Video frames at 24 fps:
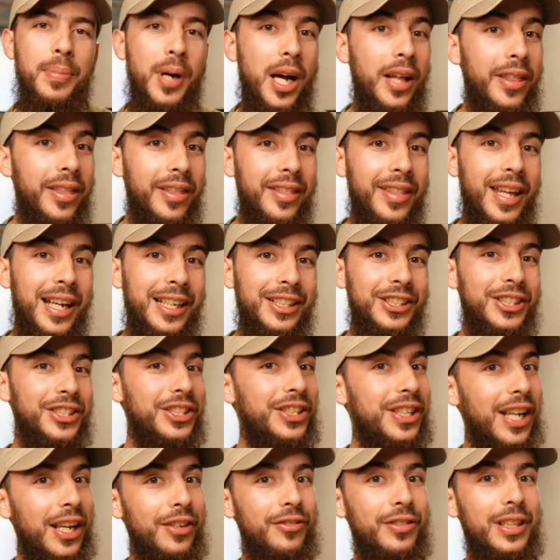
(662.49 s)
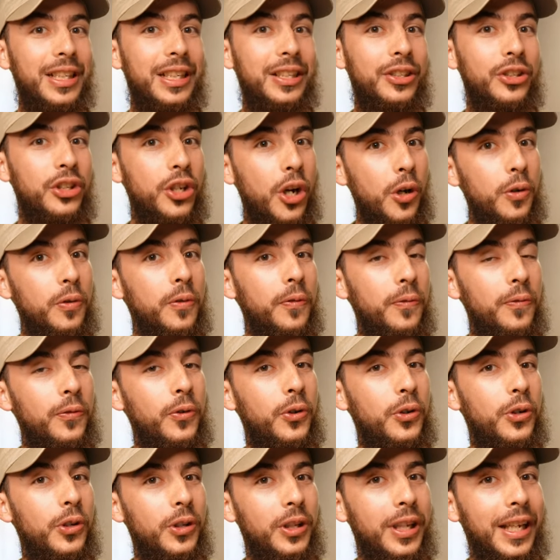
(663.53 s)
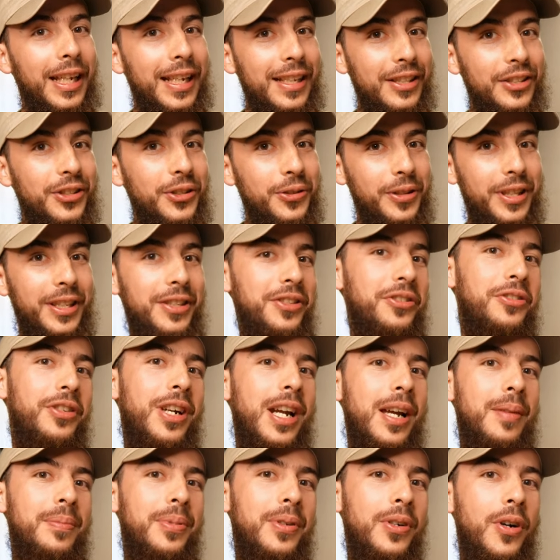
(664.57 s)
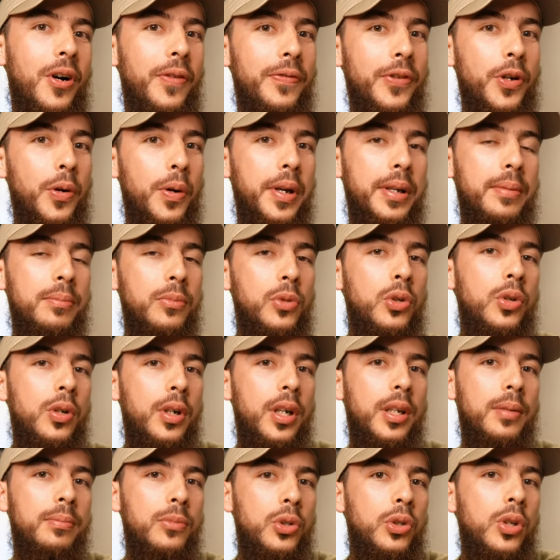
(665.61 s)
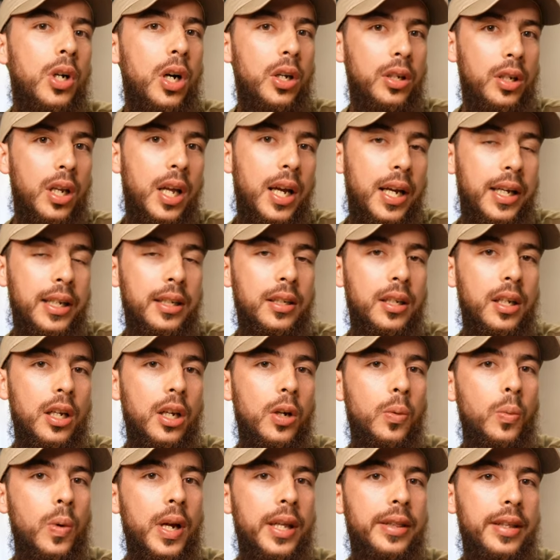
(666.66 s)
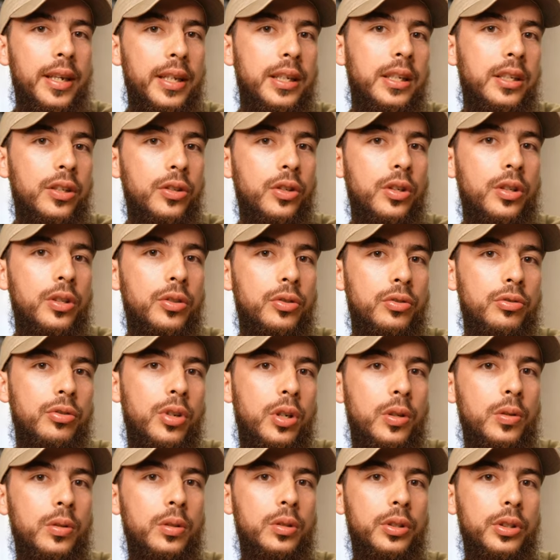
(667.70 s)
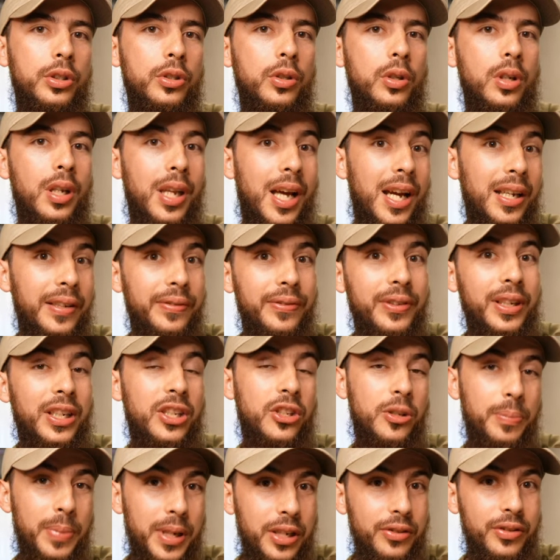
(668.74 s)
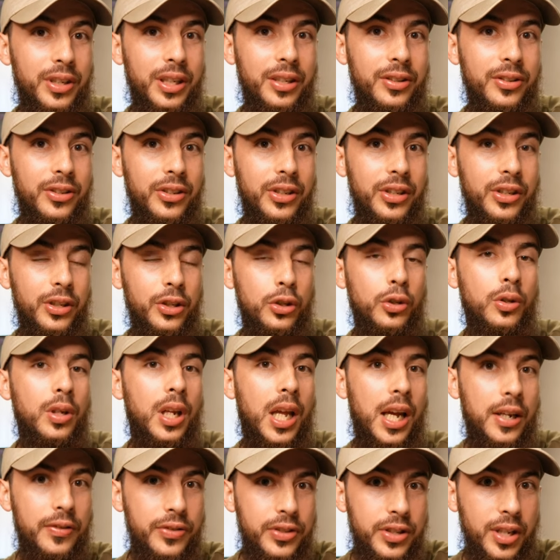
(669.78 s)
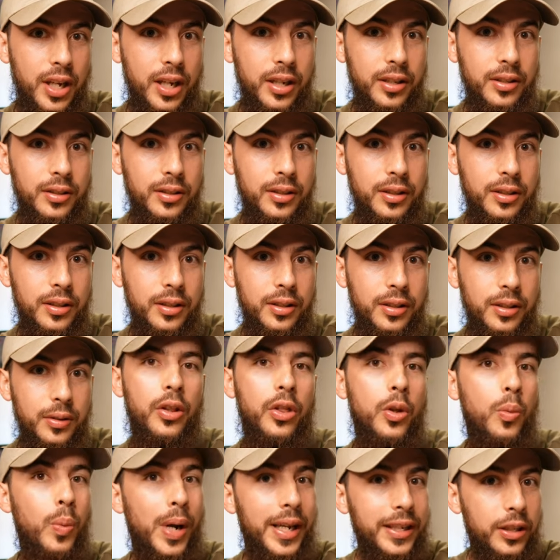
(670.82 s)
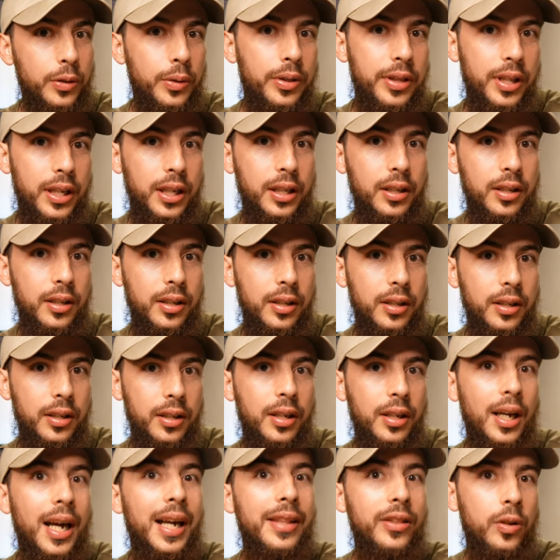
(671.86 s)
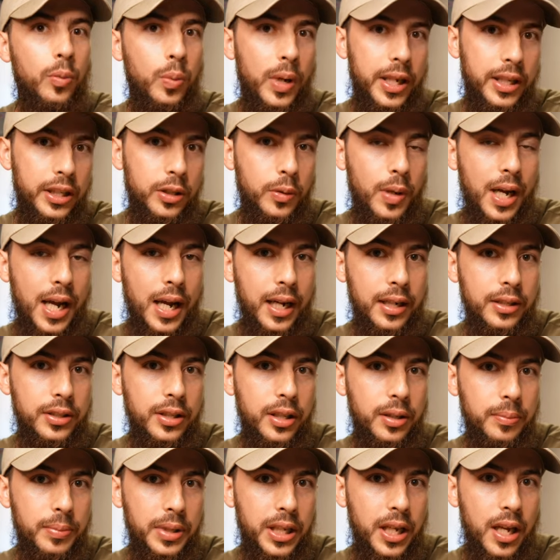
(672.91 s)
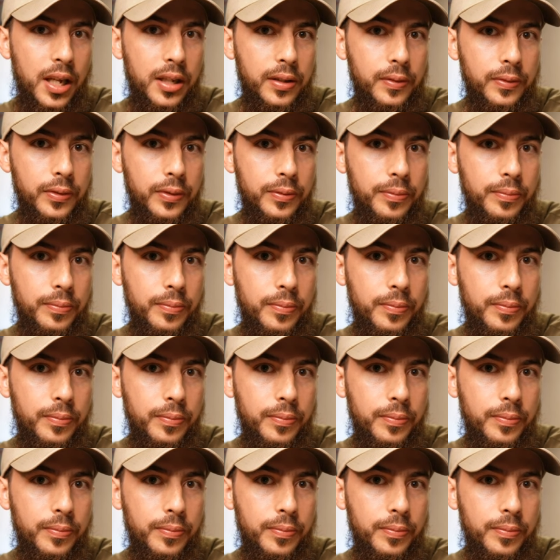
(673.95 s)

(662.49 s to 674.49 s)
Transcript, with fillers: But other than that, just generally don't fall into this trap of going more and more online where they can control your life experience, your lifestyle, the way you think, and the way you act and behave.